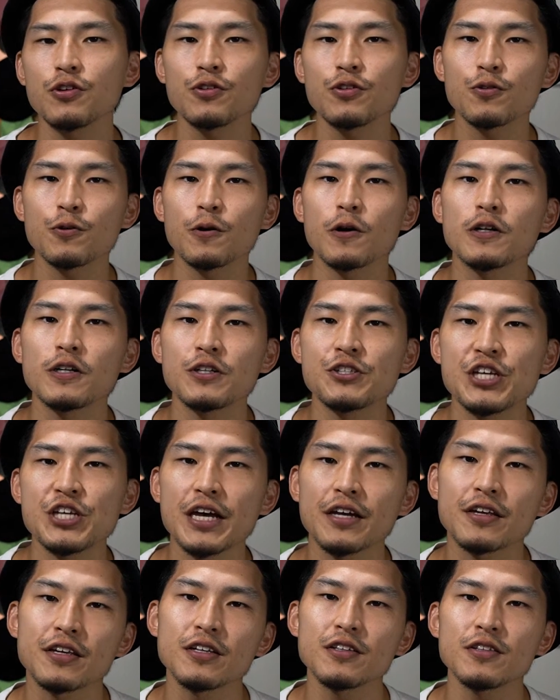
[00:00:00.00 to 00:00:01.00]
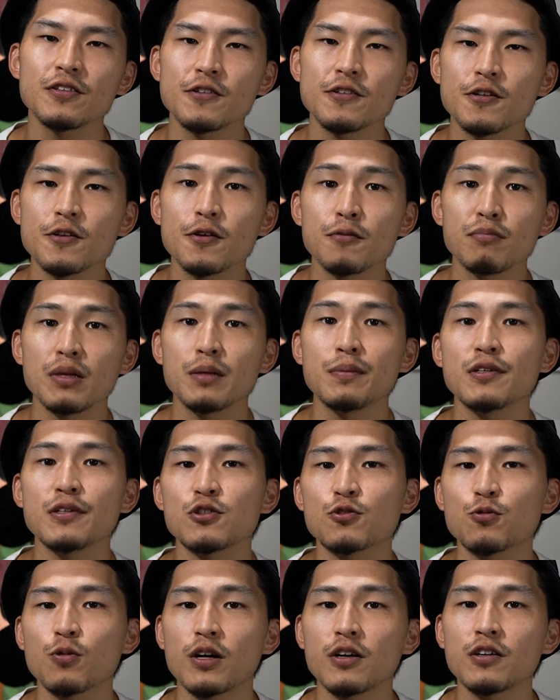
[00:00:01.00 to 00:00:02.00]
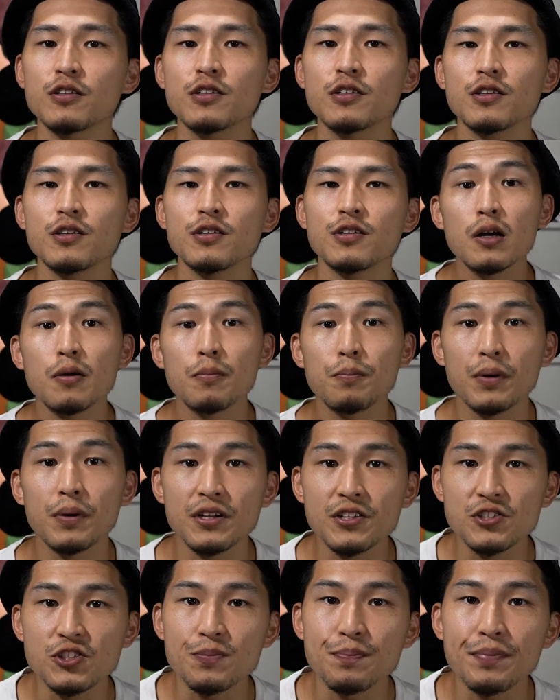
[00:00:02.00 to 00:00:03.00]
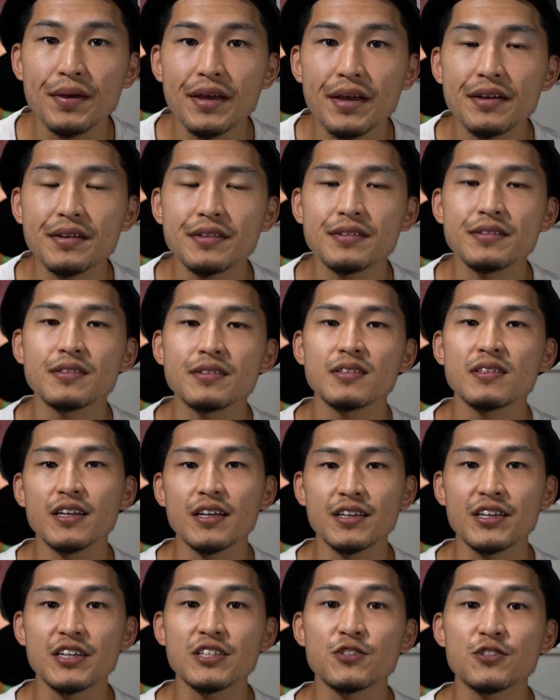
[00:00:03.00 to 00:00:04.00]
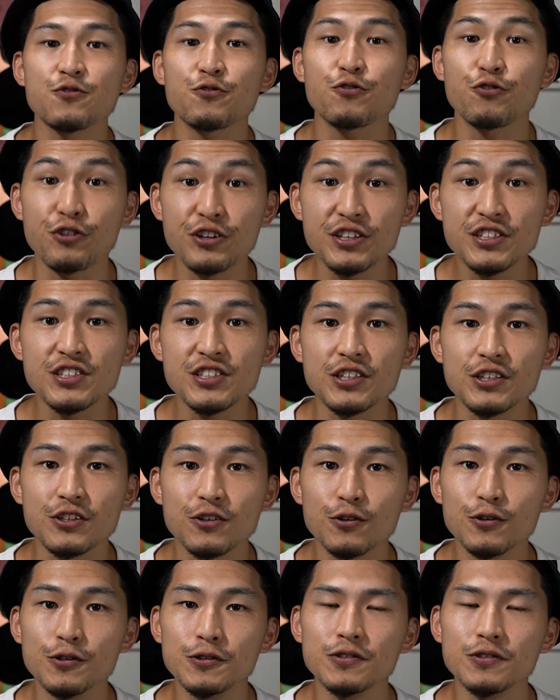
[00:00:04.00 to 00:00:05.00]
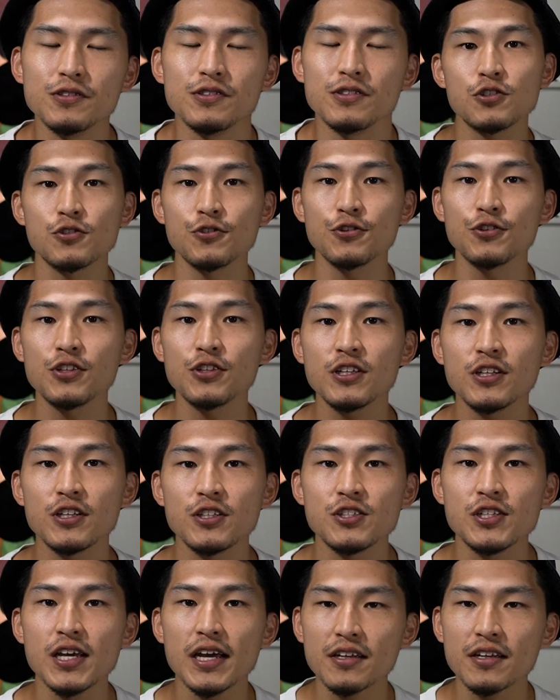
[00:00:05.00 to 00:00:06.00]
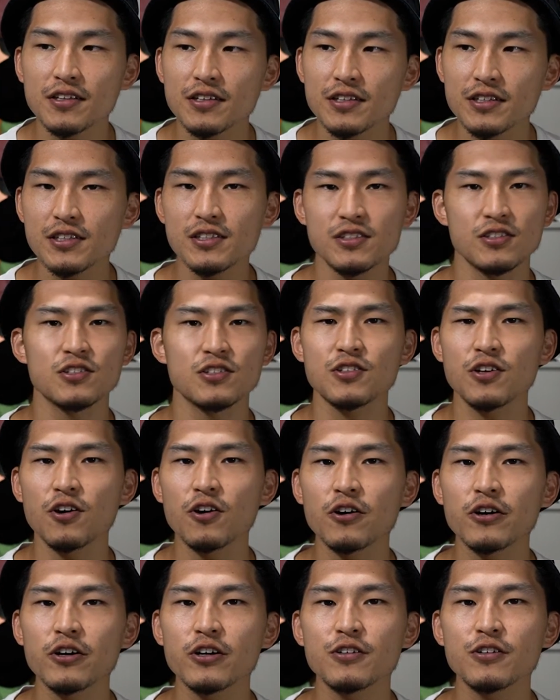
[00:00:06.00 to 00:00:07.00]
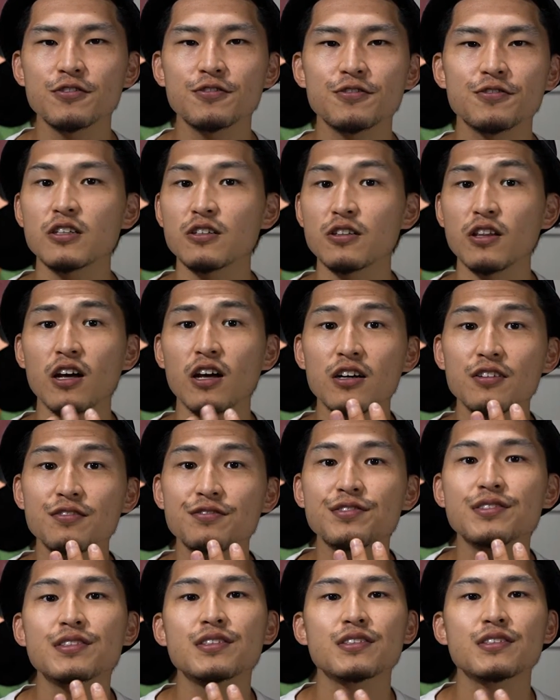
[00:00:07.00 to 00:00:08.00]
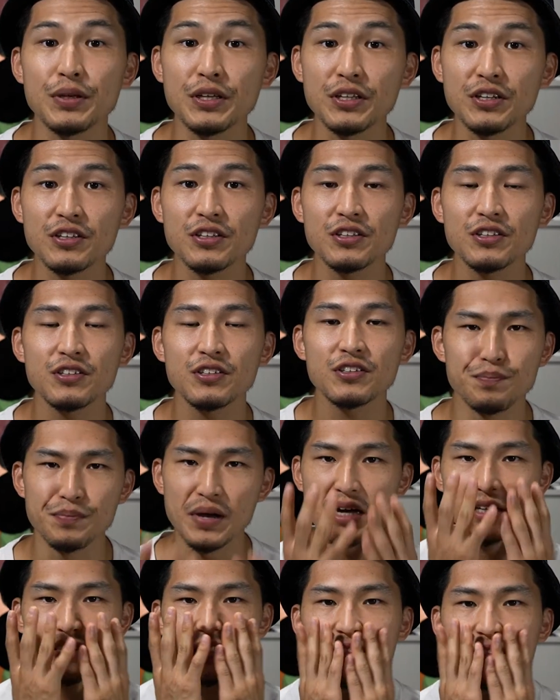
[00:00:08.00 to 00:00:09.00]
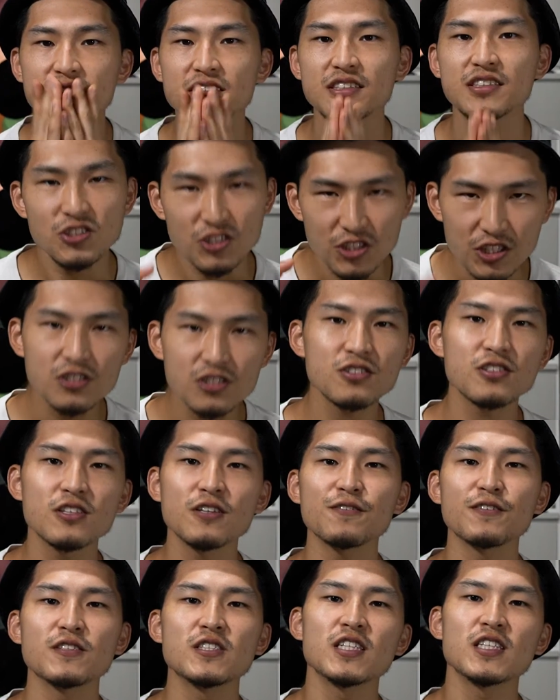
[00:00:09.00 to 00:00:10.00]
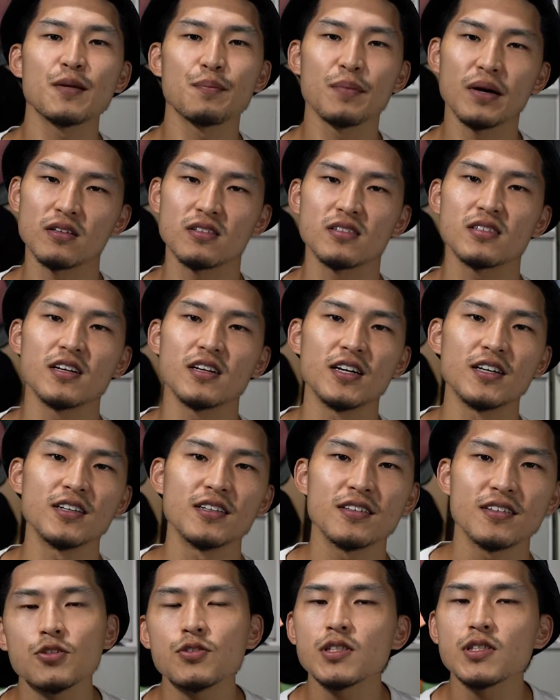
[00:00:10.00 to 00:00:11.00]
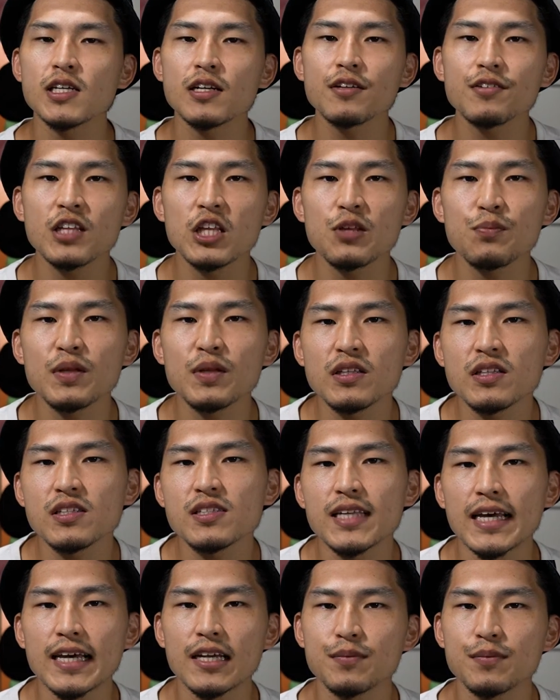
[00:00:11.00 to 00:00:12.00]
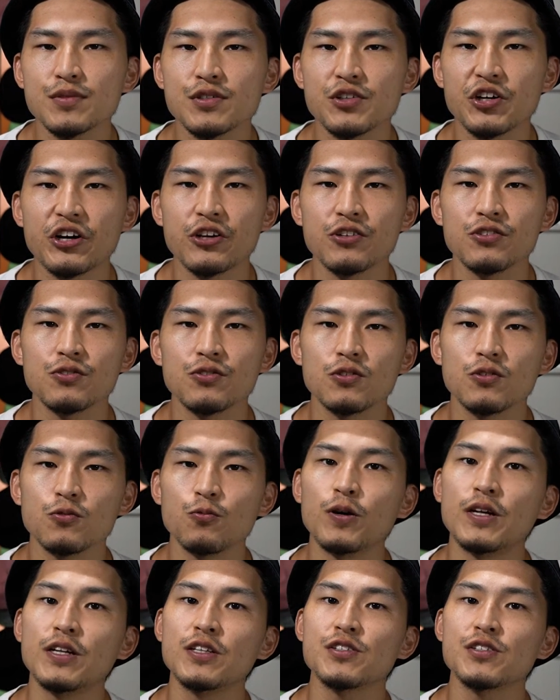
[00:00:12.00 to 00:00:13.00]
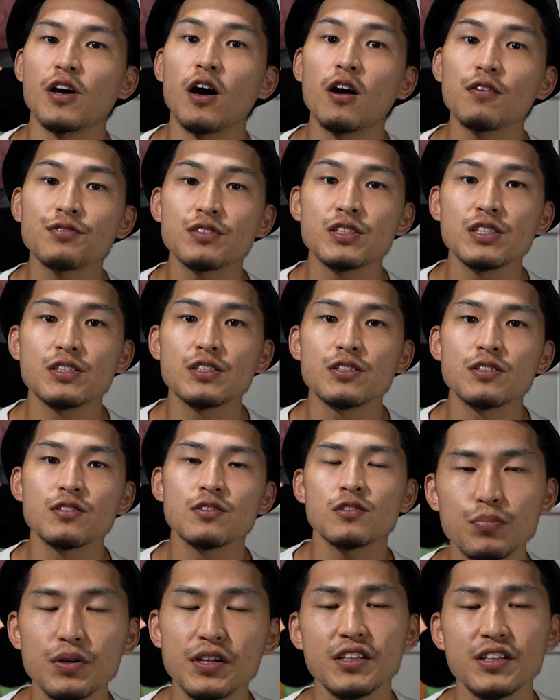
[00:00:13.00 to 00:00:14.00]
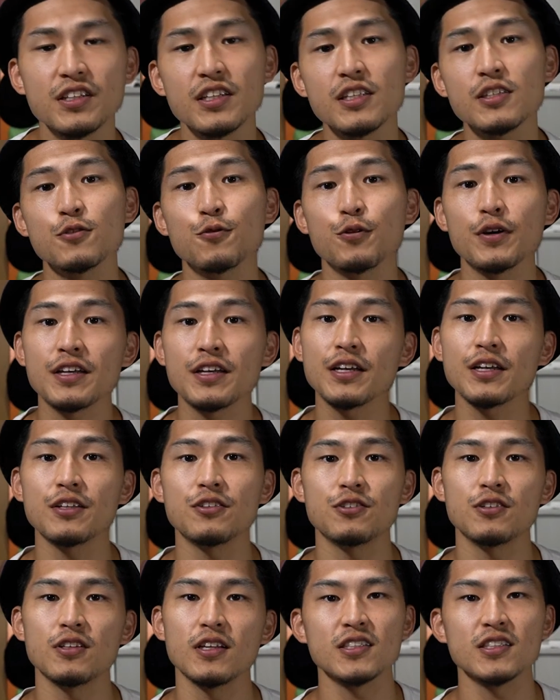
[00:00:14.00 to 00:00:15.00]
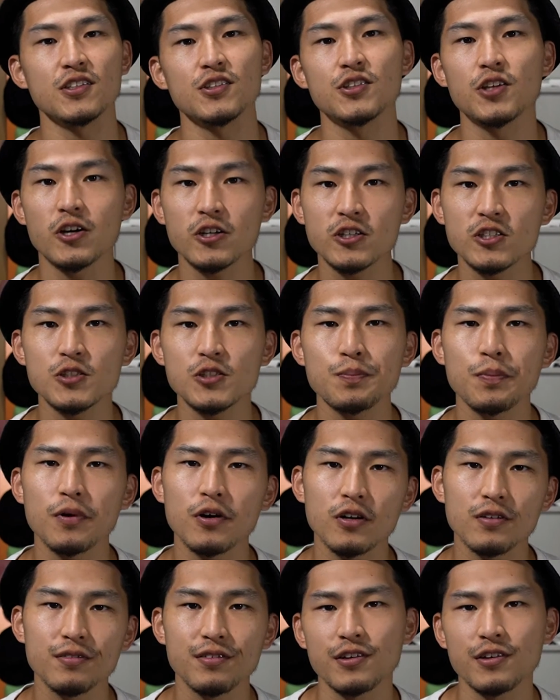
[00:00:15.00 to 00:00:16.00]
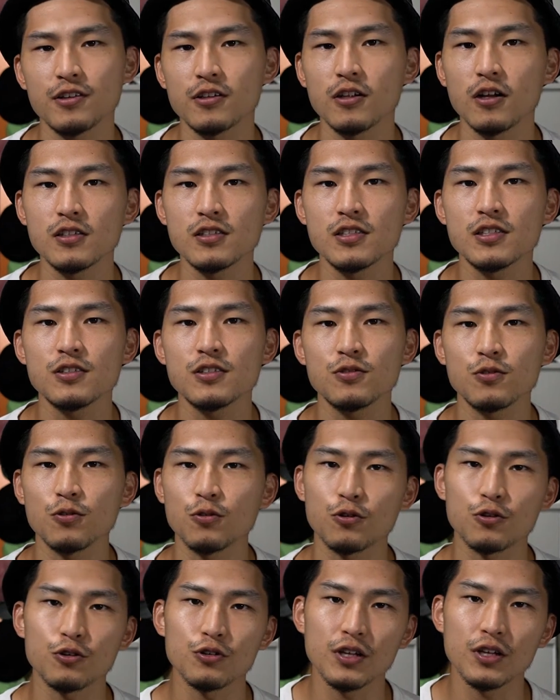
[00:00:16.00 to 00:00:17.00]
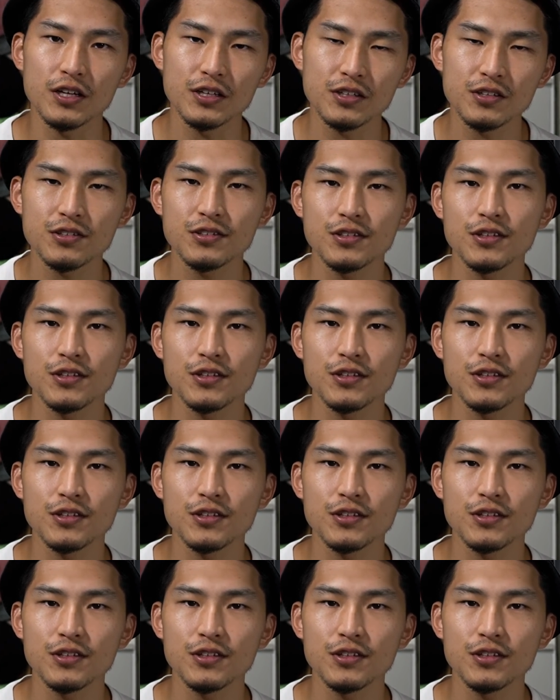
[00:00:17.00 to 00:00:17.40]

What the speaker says: throw on a jacket, maybe a sweater. But in Japan, it gets freezing cold, so you need a jacket, scarf, gloves, beanie, mask, just to even step outside. So instead of keeping these items around when it's off season, putting these away into like the darkest part of your closet or like